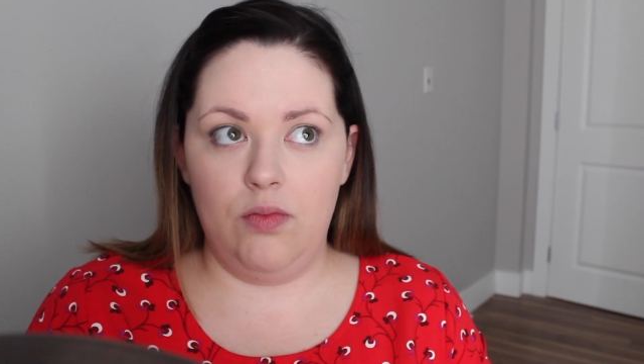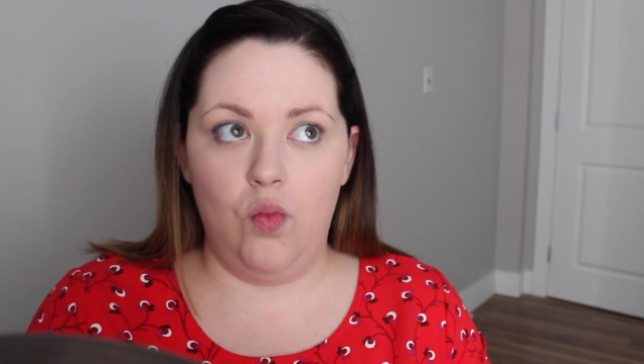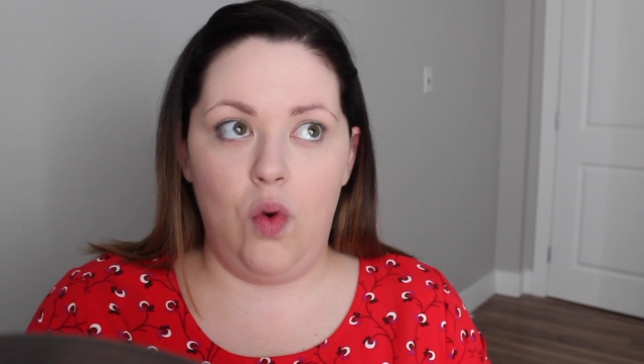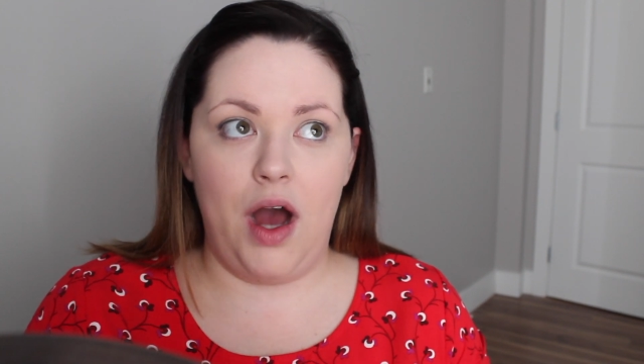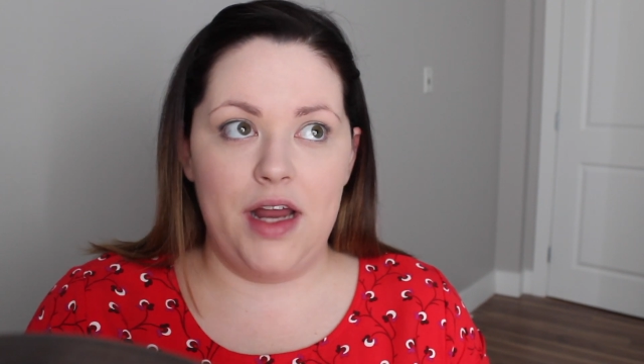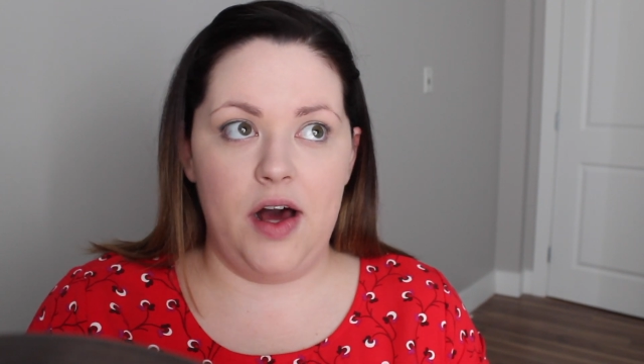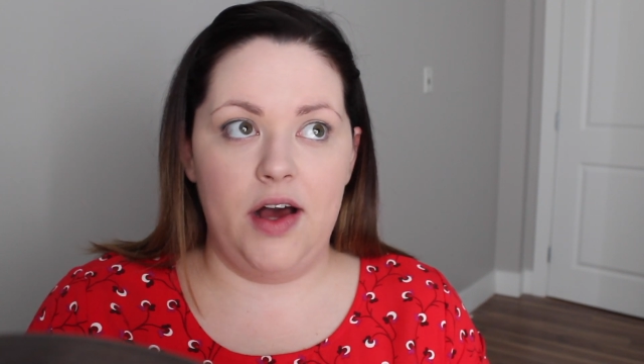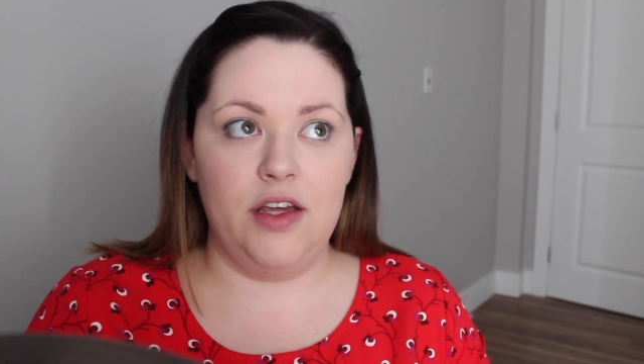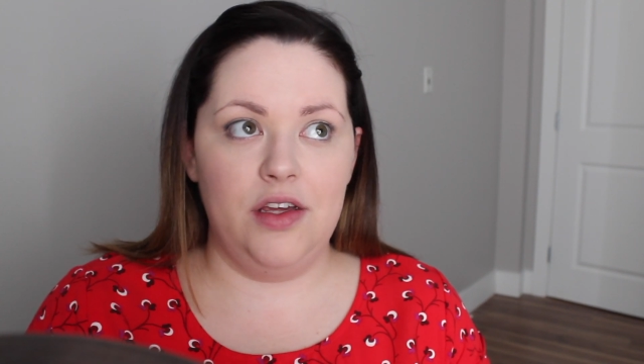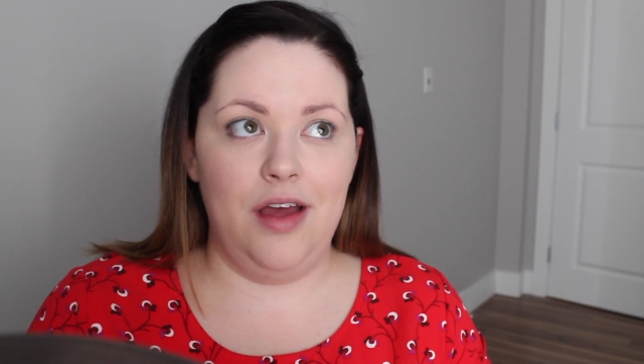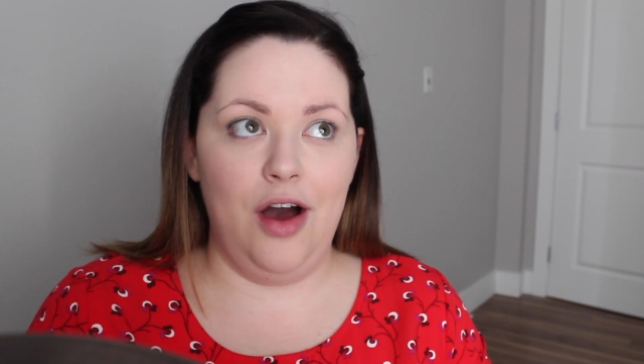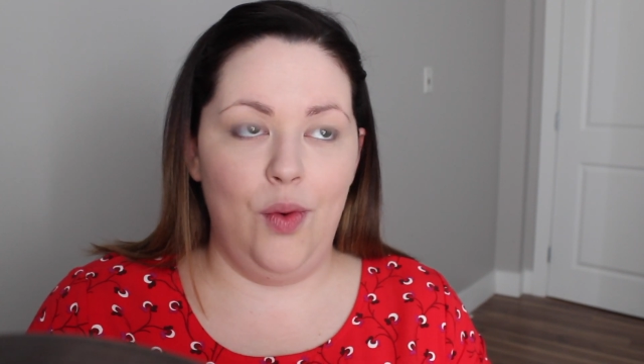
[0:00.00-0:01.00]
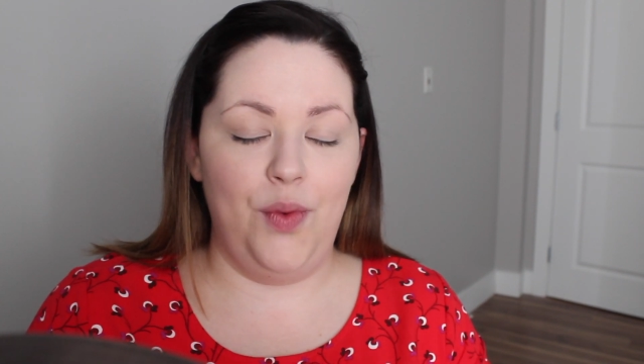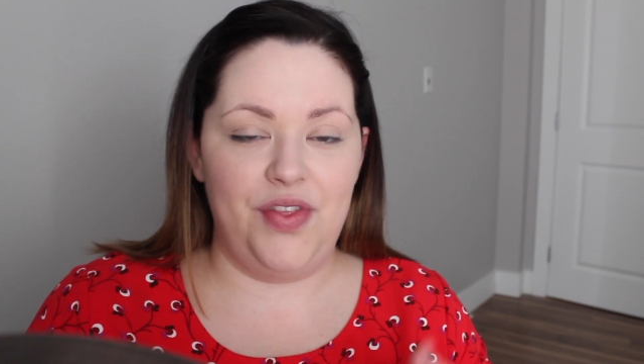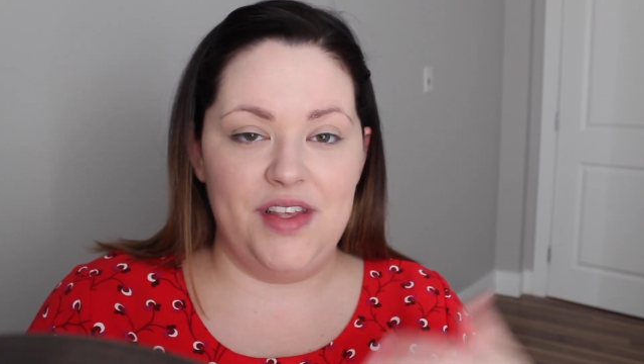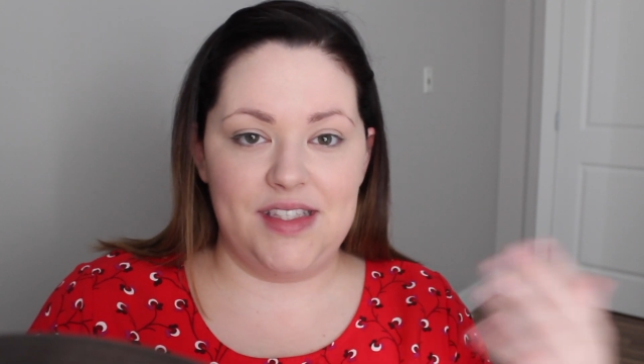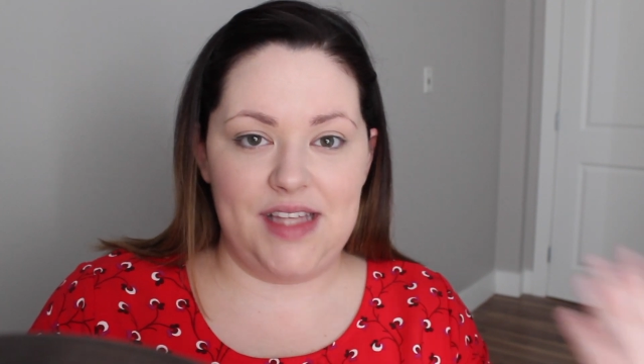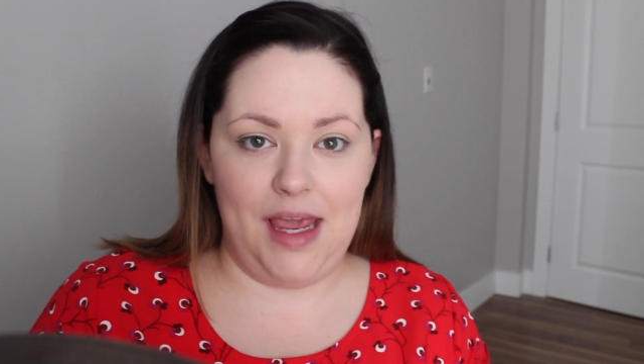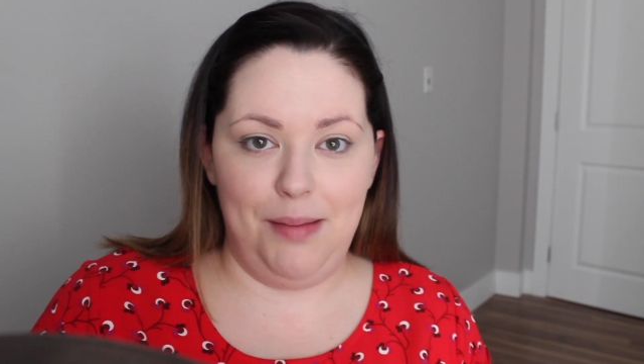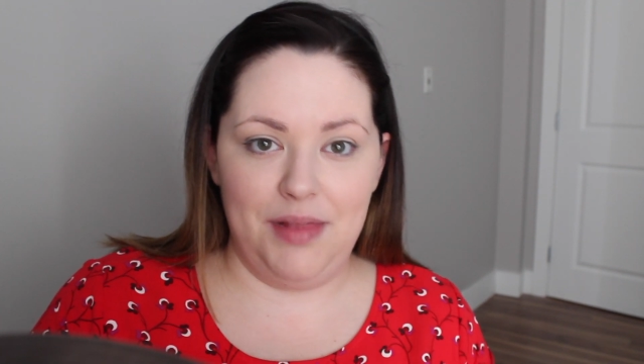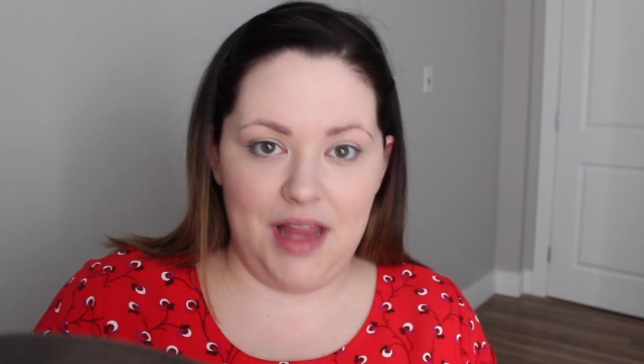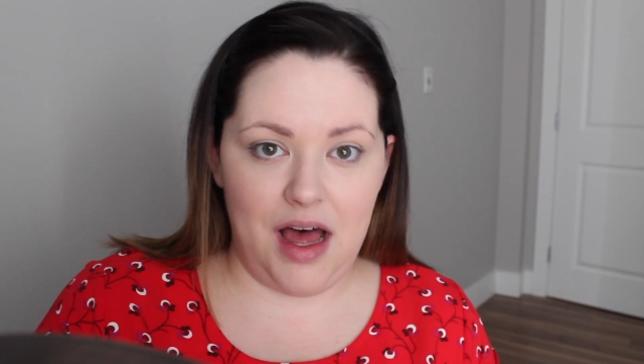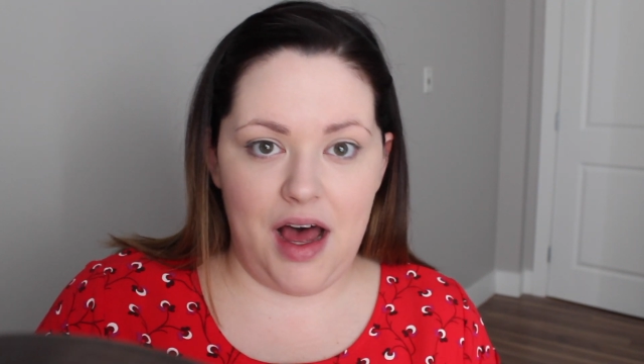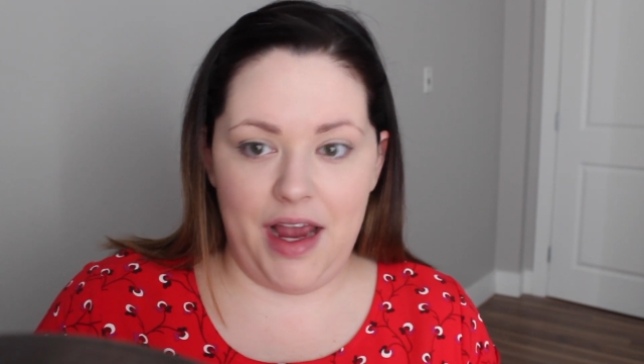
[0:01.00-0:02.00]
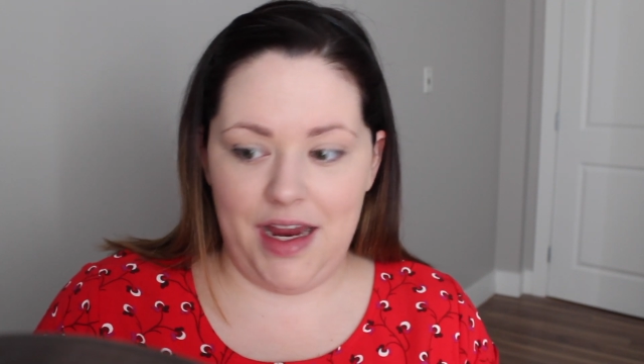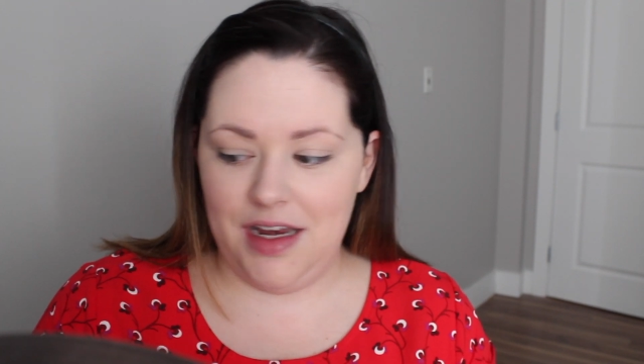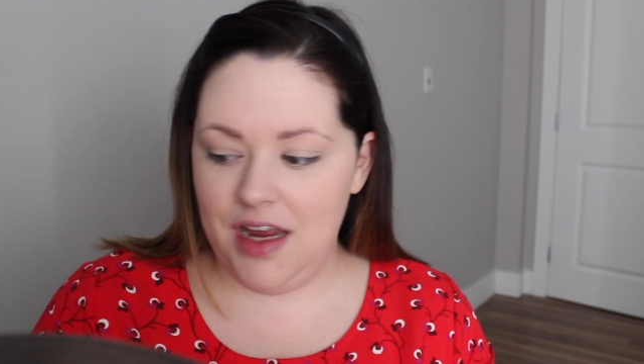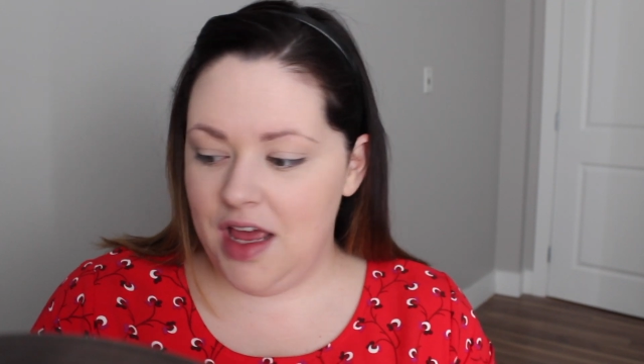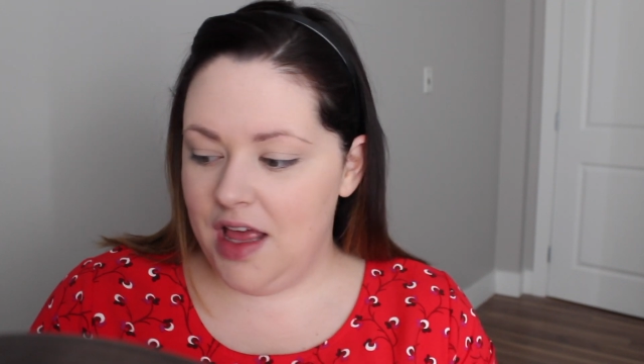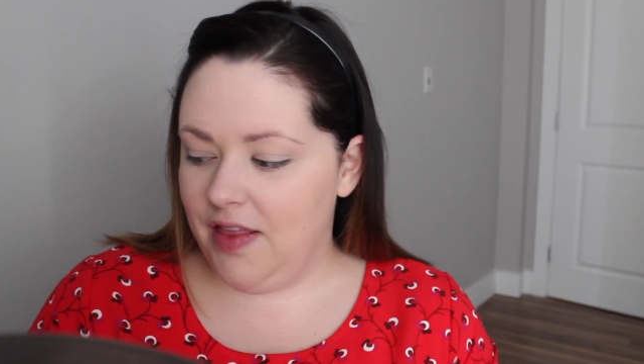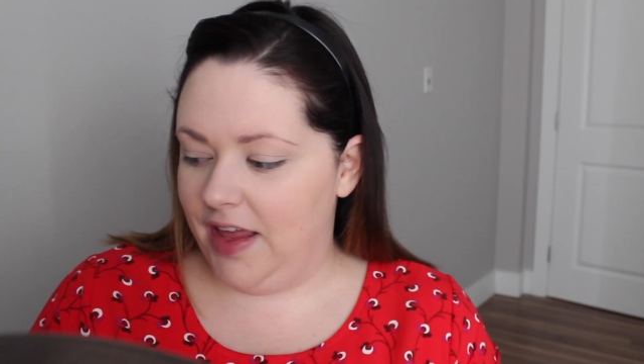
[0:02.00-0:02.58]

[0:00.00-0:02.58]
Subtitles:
why not go with the same line?